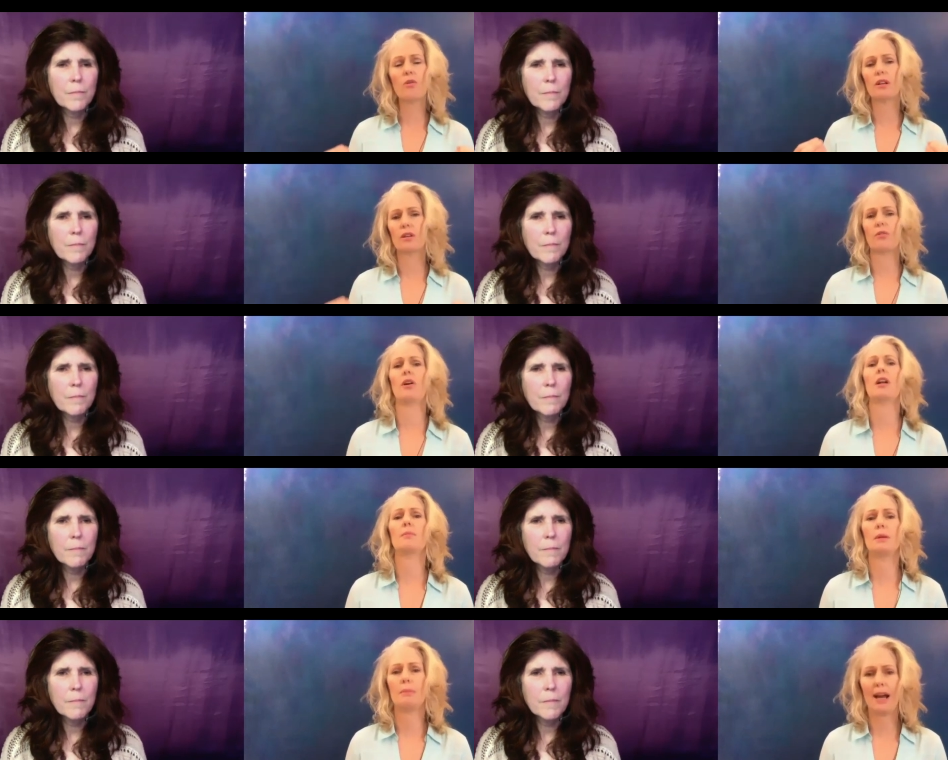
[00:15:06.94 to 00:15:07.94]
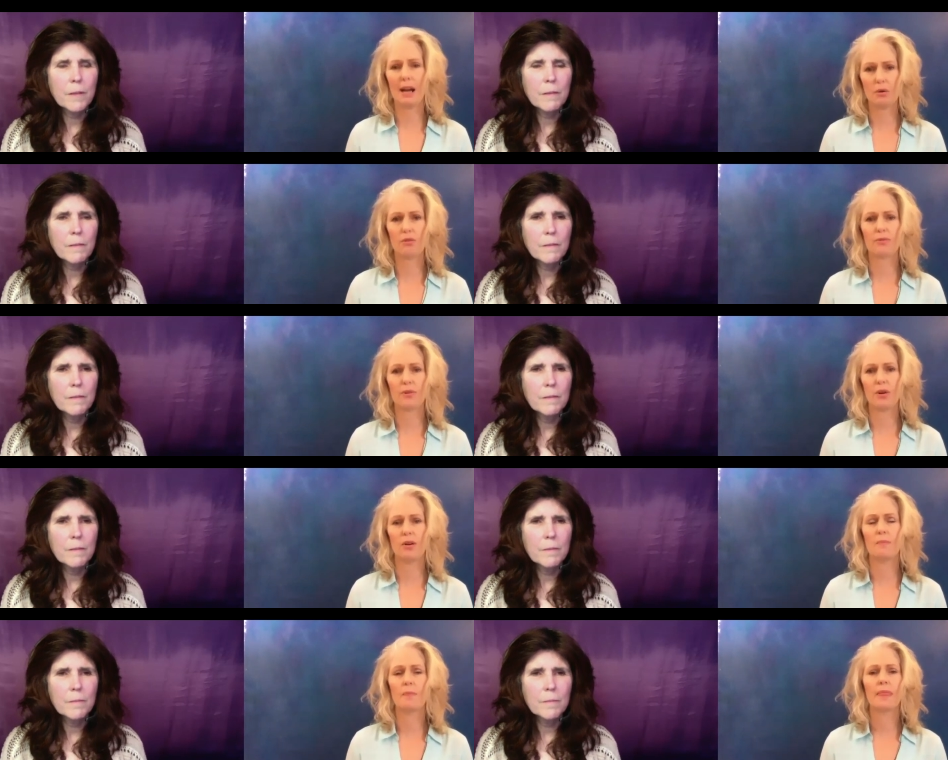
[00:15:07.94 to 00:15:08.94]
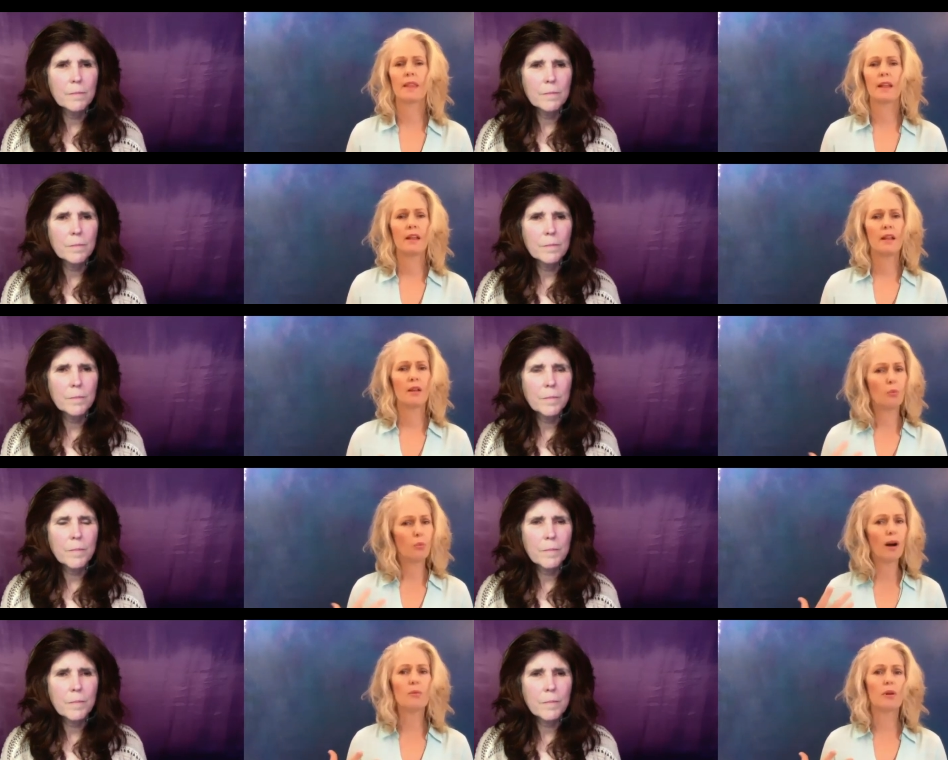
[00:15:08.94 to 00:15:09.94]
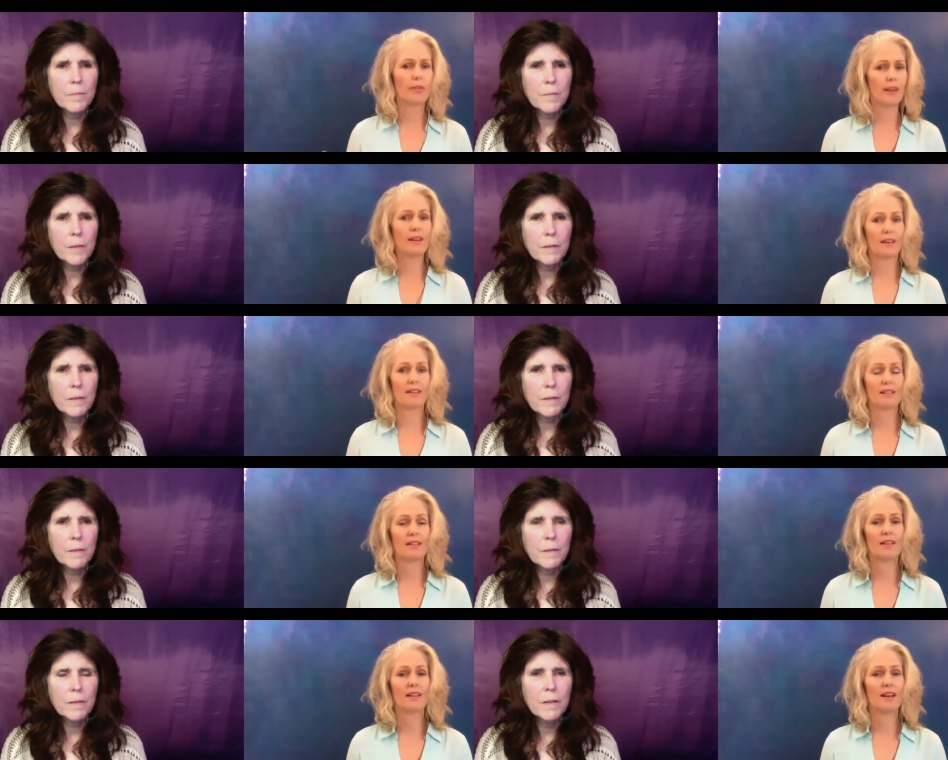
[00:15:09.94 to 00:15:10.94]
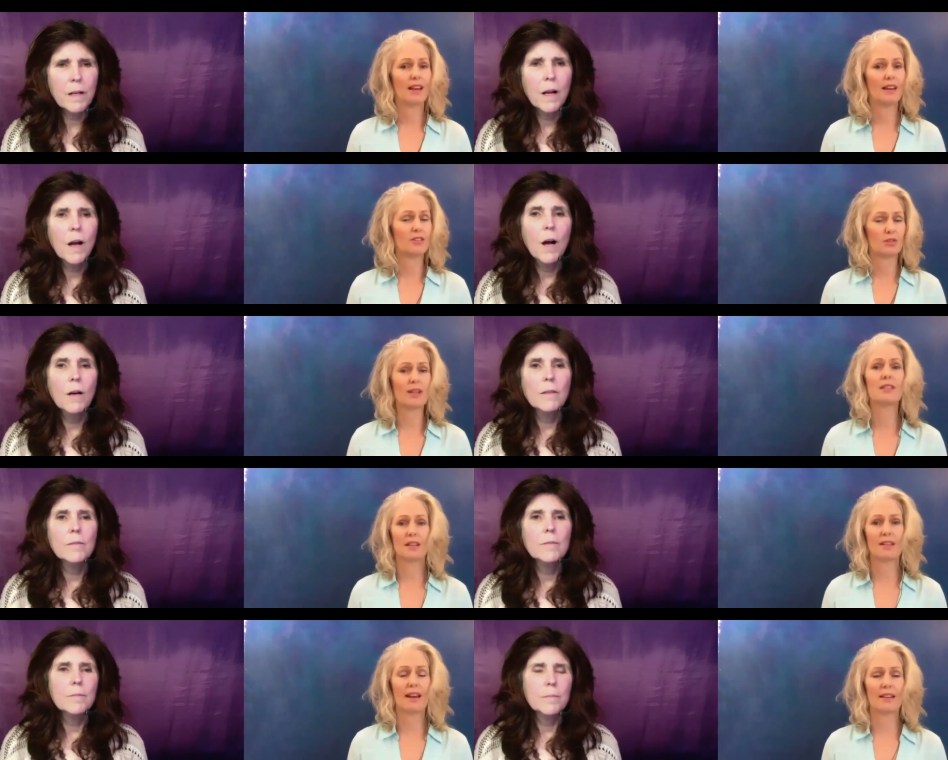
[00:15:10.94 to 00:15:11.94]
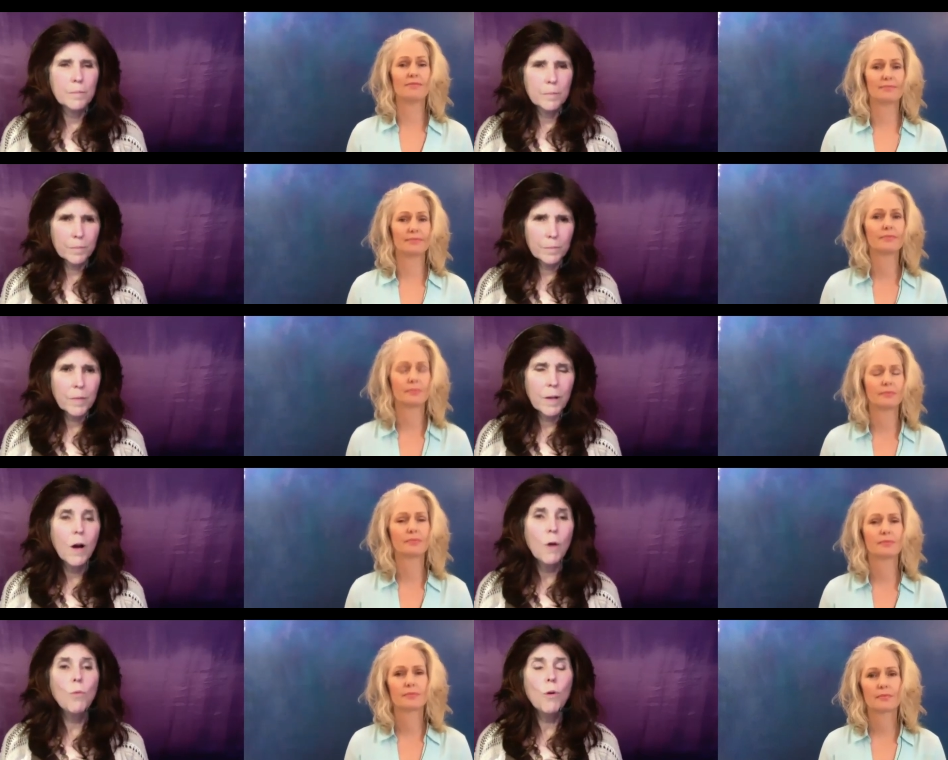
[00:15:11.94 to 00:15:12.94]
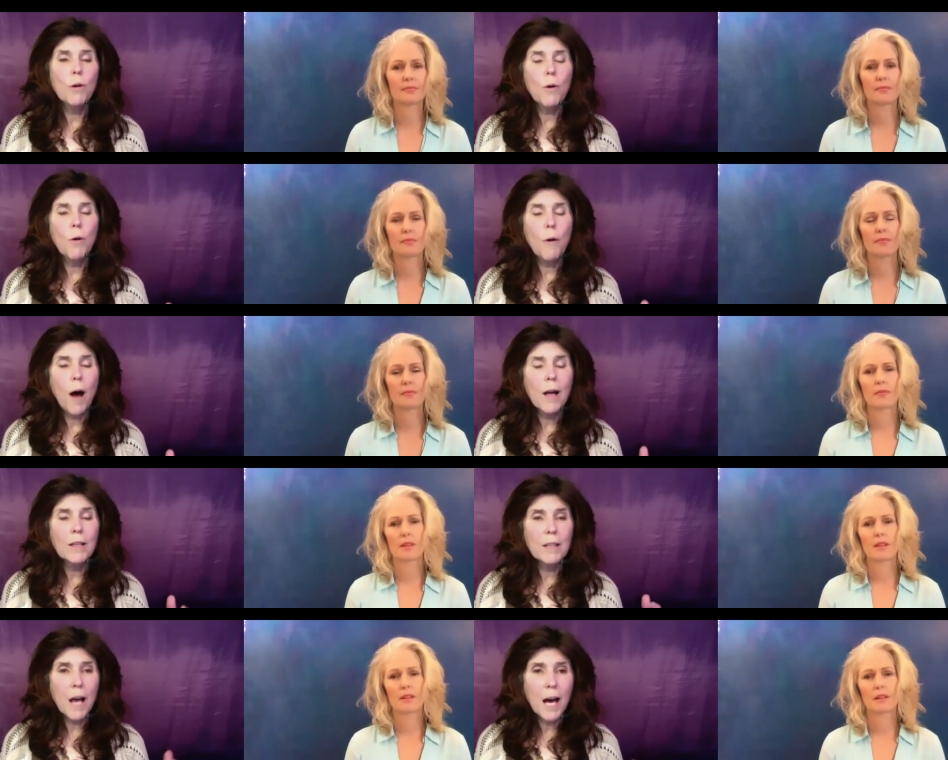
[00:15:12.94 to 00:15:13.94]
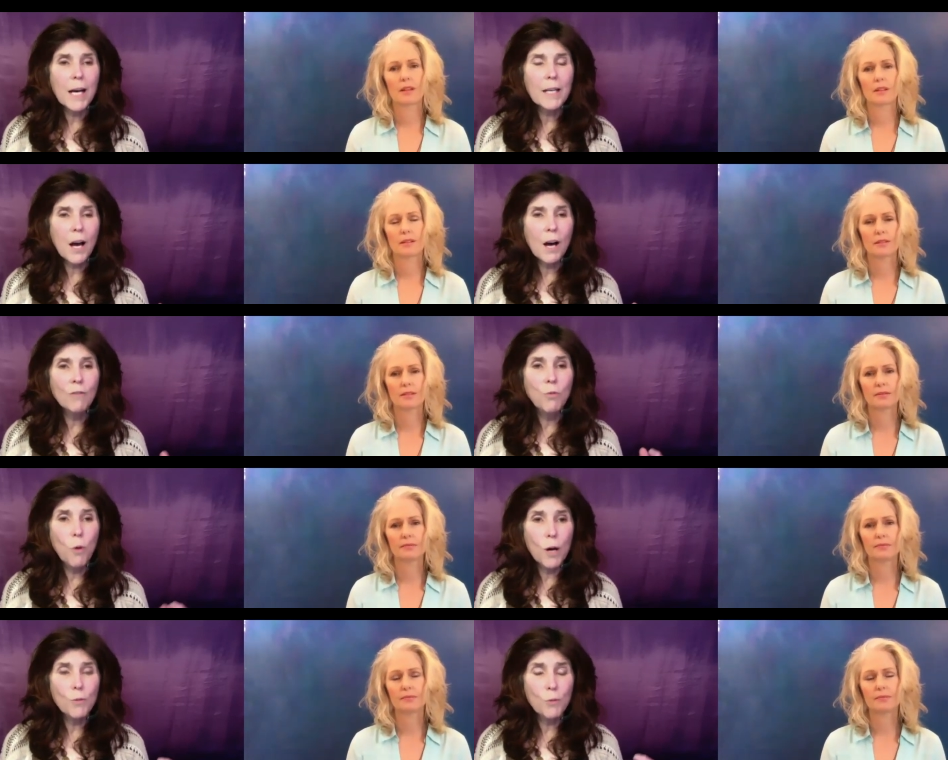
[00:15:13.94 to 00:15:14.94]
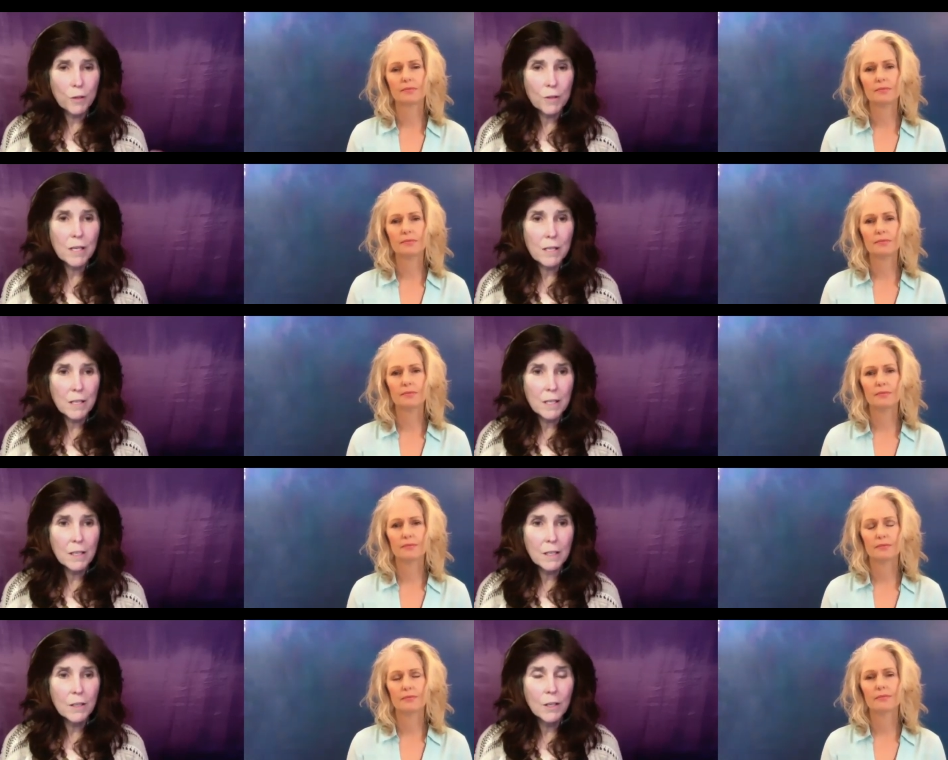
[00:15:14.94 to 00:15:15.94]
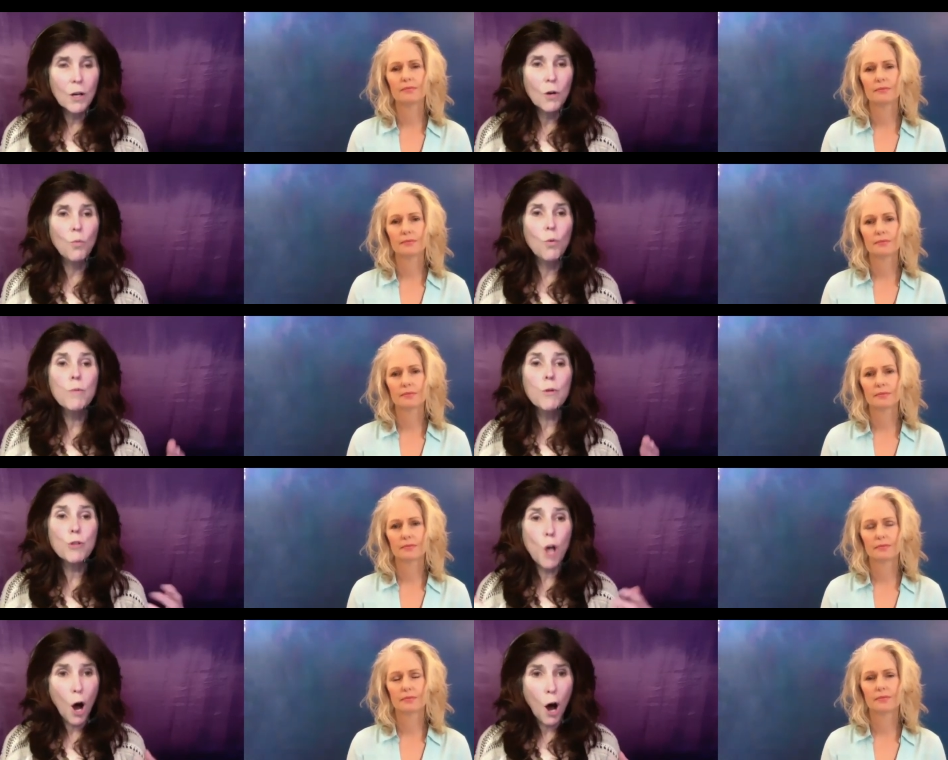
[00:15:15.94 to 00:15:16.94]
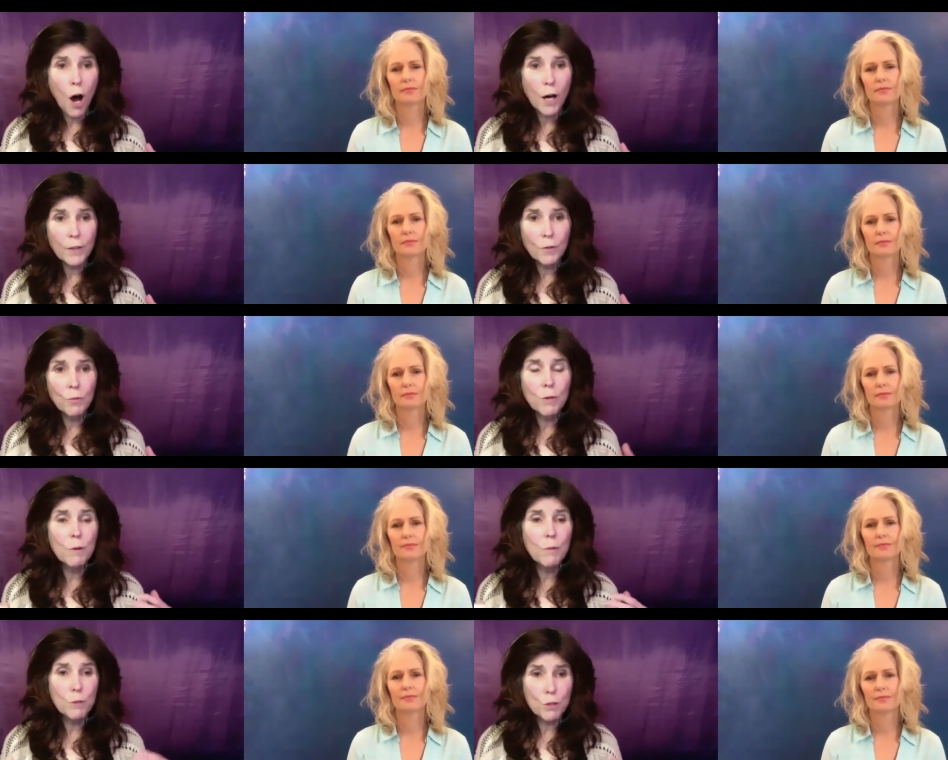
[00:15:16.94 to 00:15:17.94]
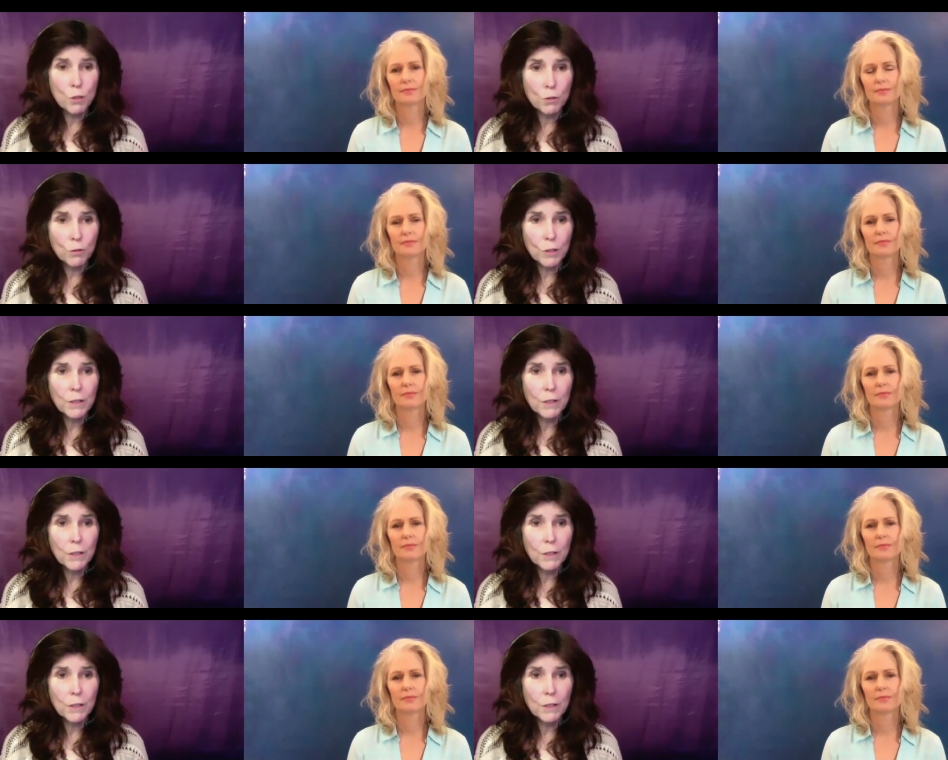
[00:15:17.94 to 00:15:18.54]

Speaker 1: incredibly powerful what we're thinking and addressing that.
Speaker 2: Well, a lot of what we're thinking we were taught when we were children,